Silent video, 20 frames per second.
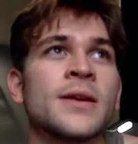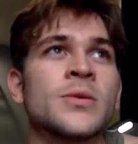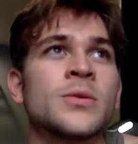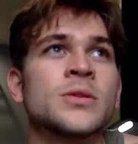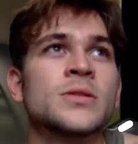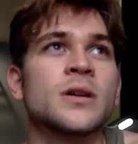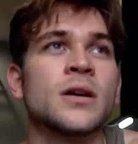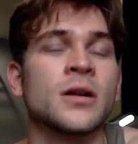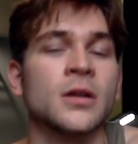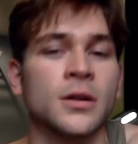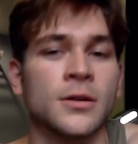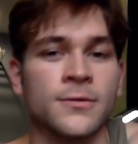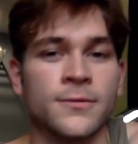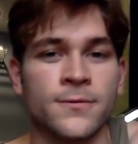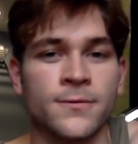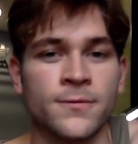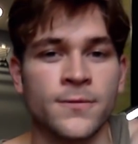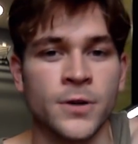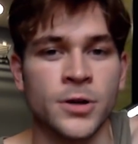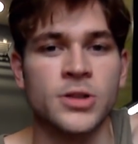think it was on our
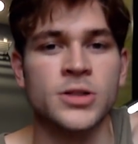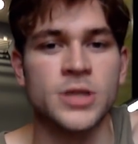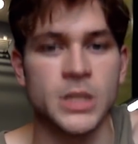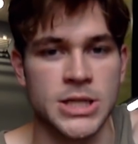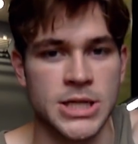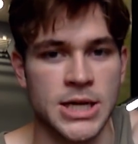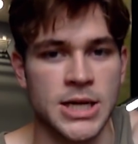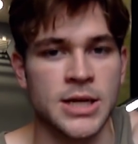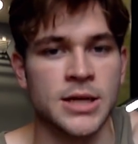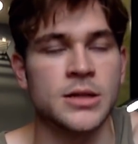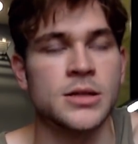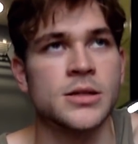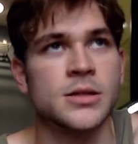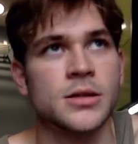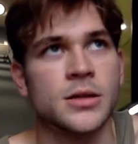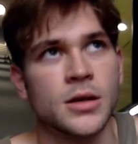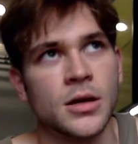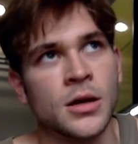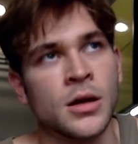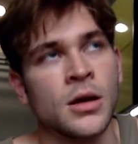first date,
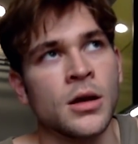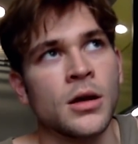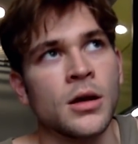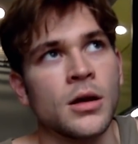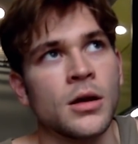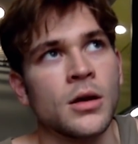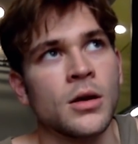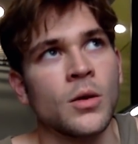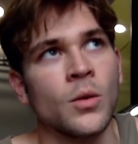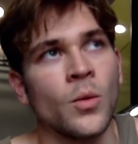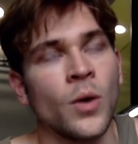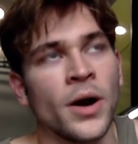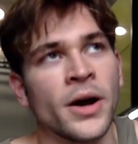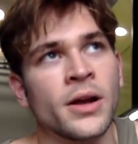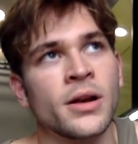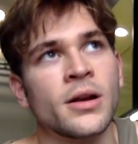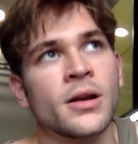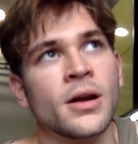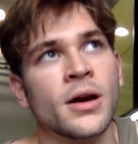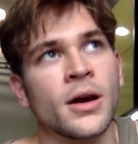
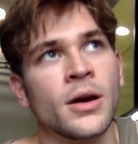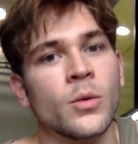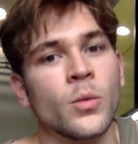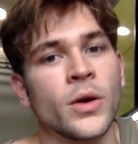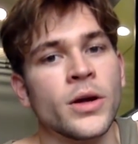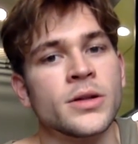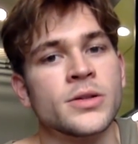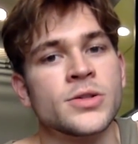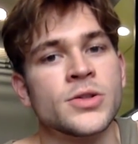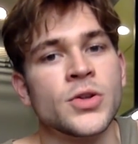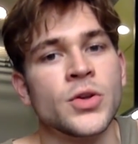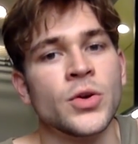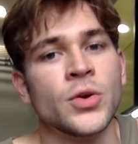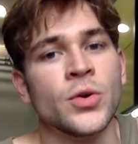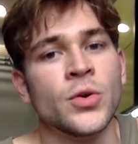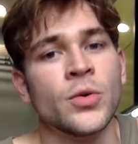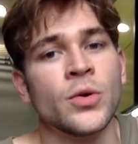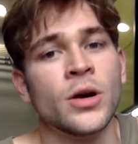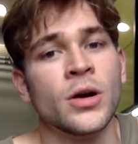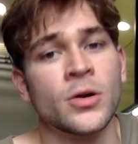Wyatt and I went
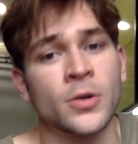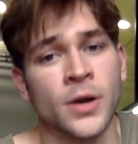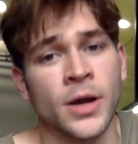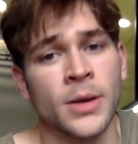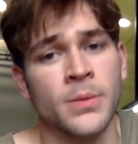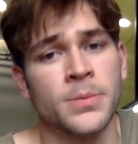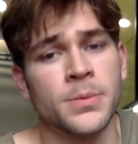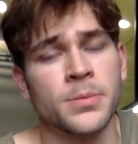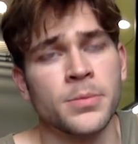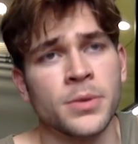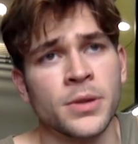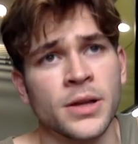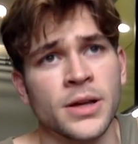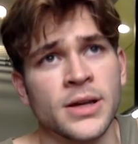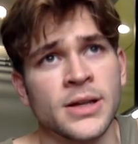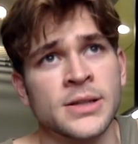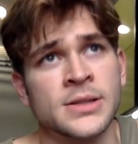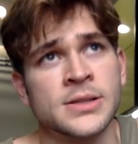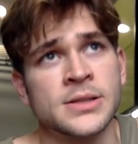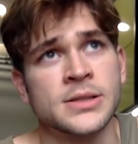to a crepe
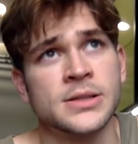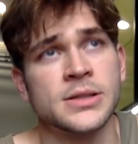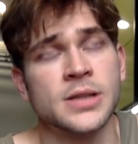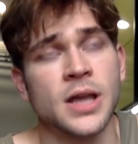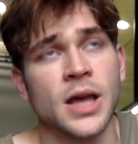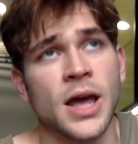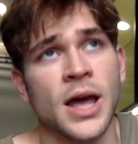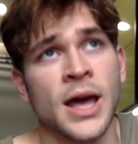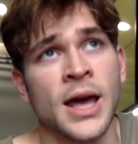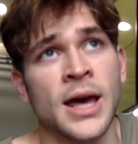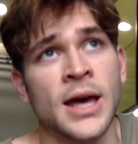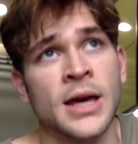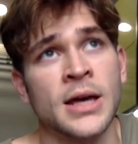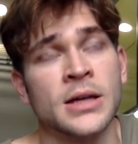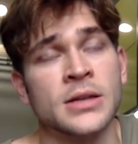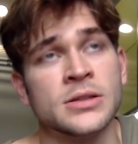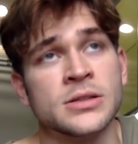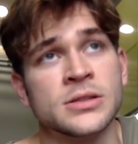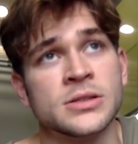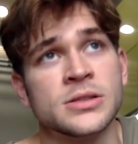place,
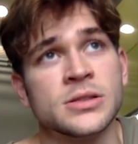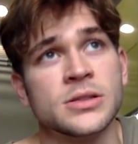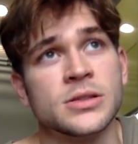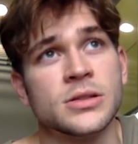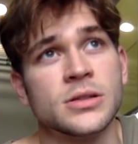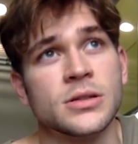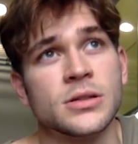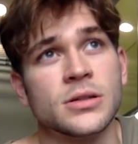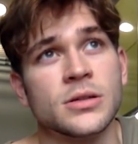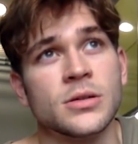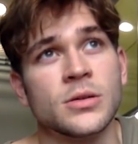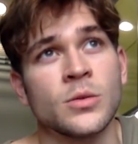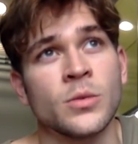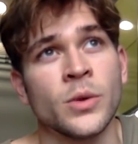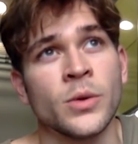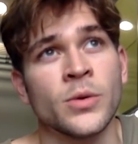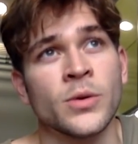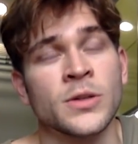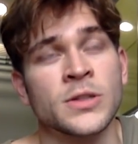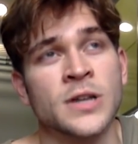and
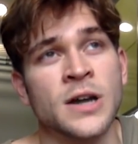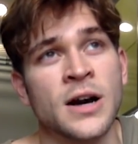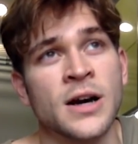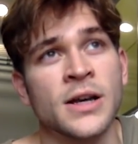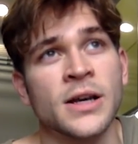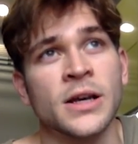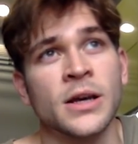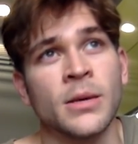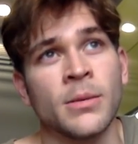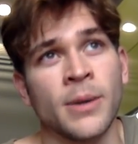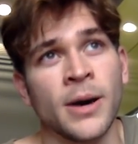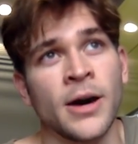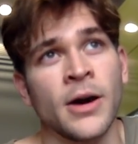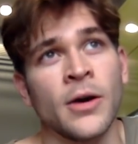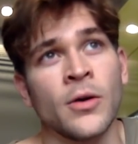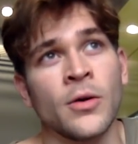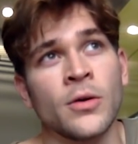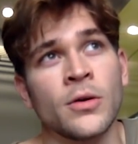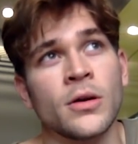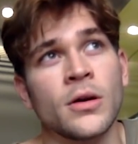we were talking
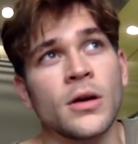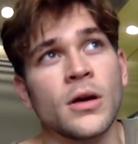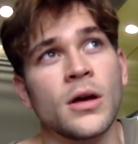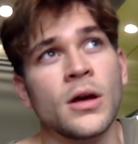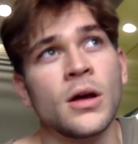about